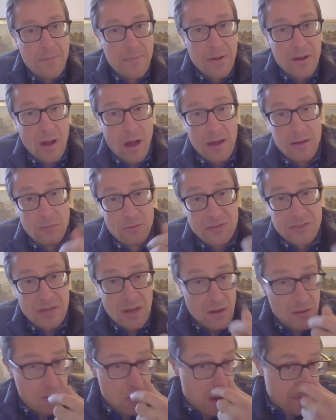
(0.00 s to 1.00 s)
But I
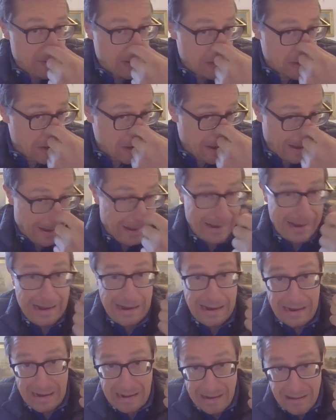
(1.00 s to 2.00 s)
also, I mean,
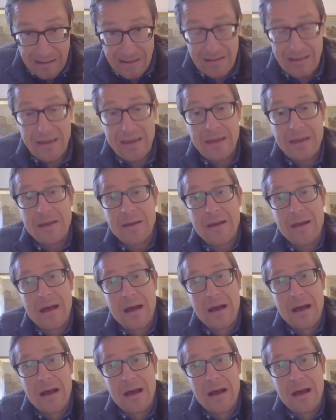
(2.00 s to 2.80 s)
clearly